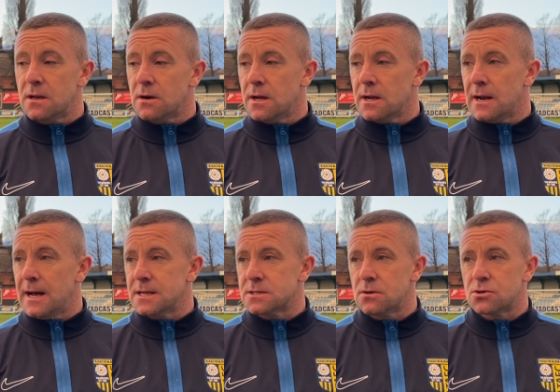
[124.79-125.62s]
tonight, the
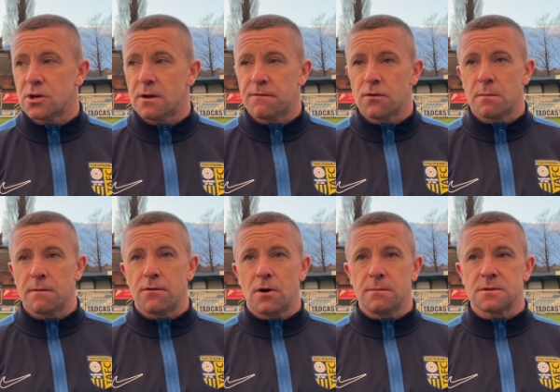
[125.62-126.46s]
last sort of 3 or 4
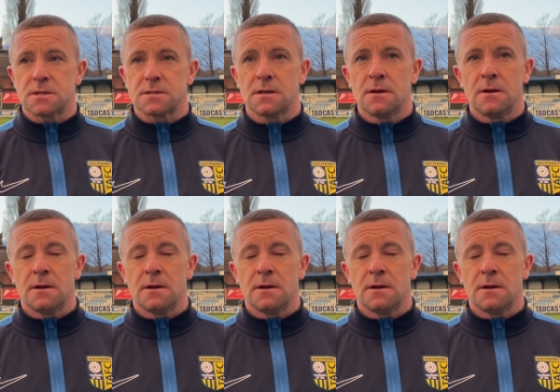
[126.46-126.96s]
performances,